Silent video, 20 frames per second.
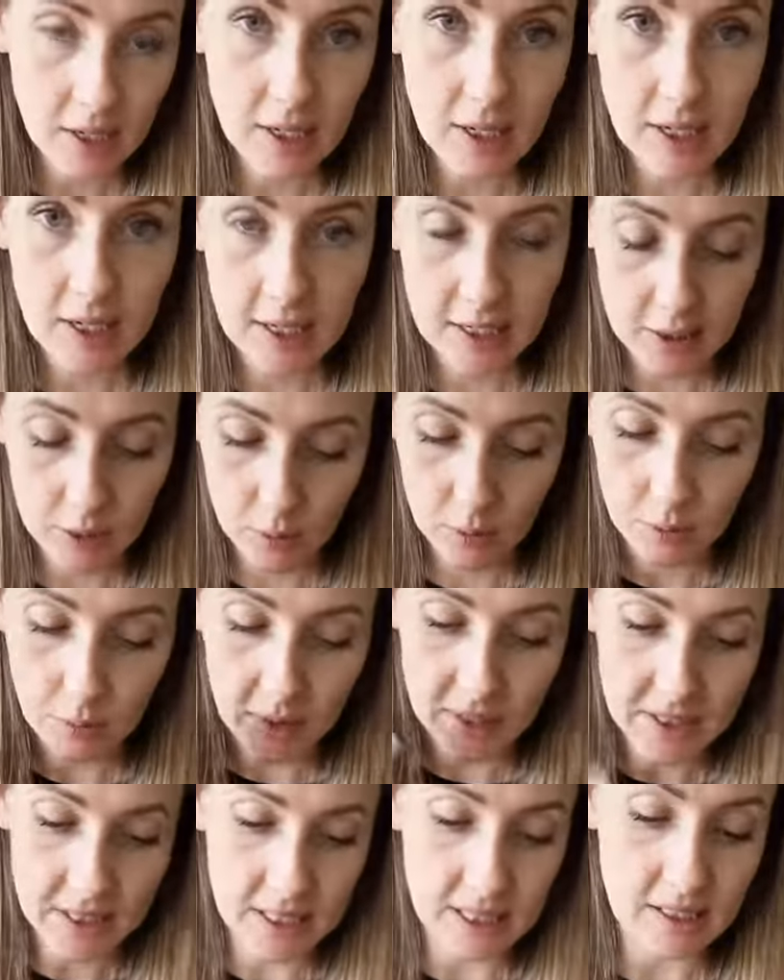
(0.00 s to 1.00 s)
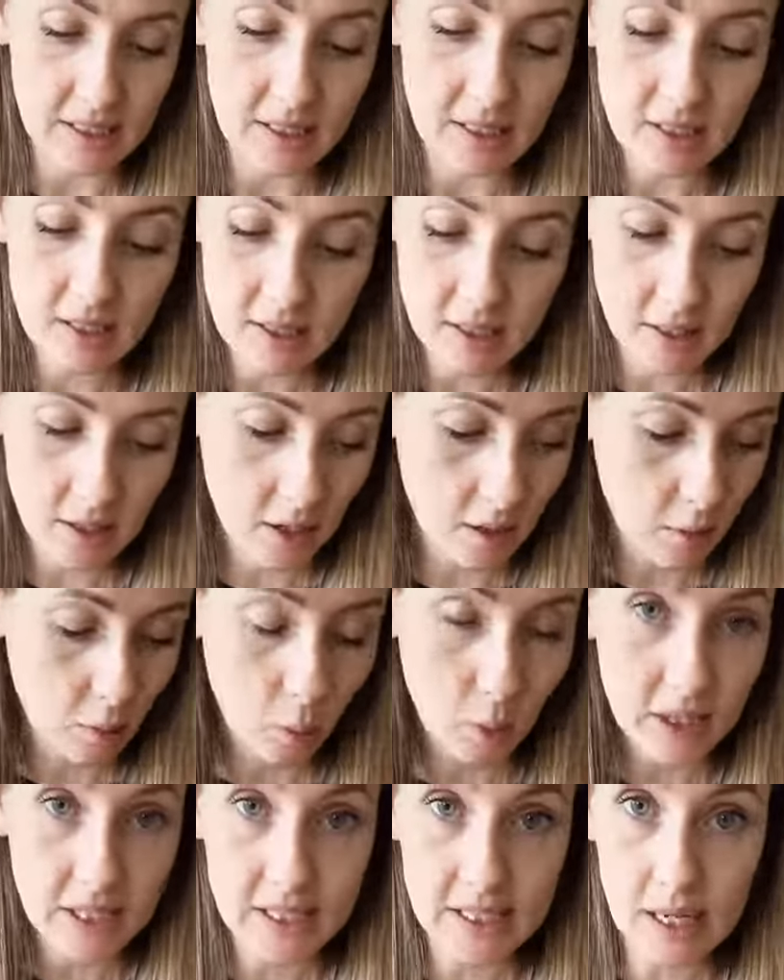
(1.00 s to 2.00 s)
is with my scissors,
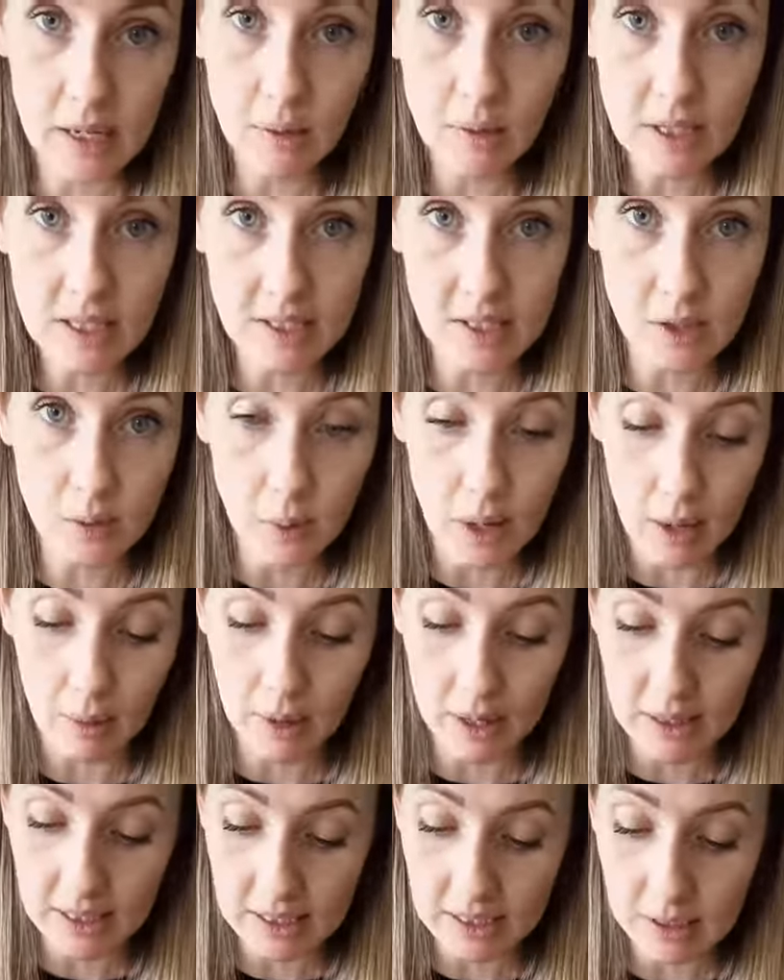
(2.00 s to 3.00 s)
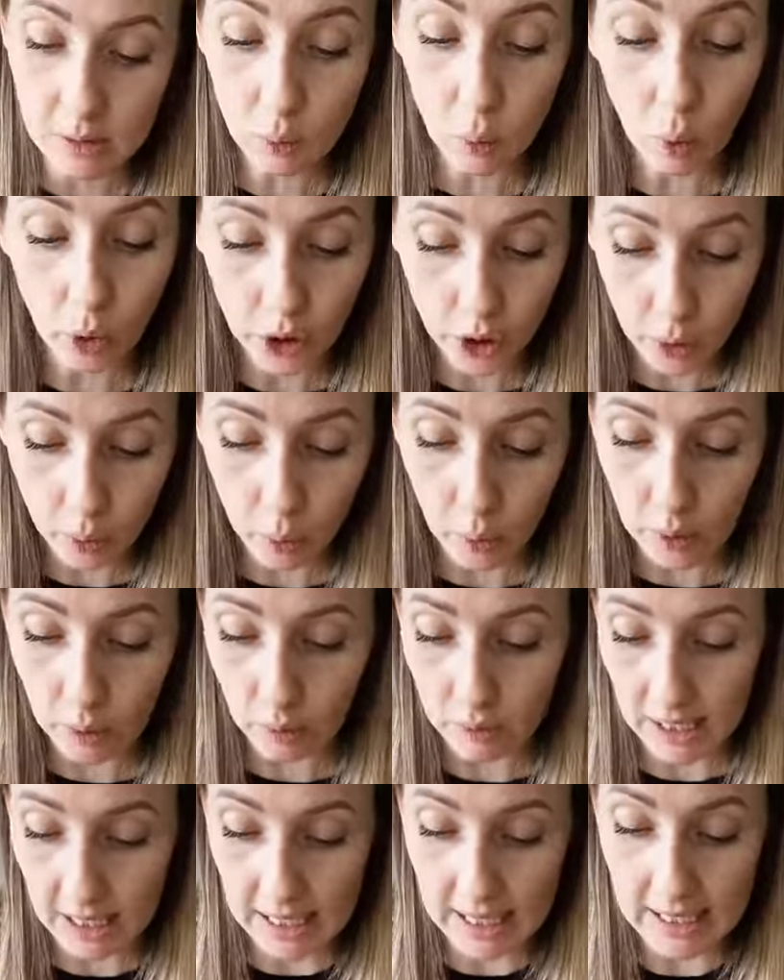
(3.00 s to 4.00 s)
we sell this as well, and this is what you will
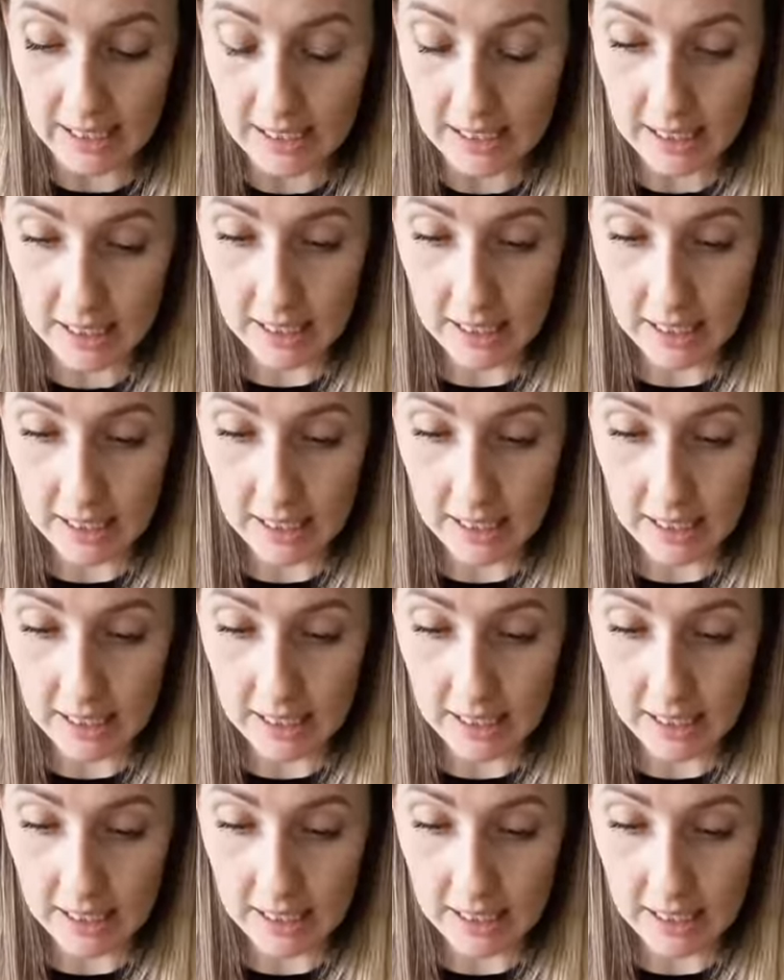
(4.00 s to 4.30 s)
need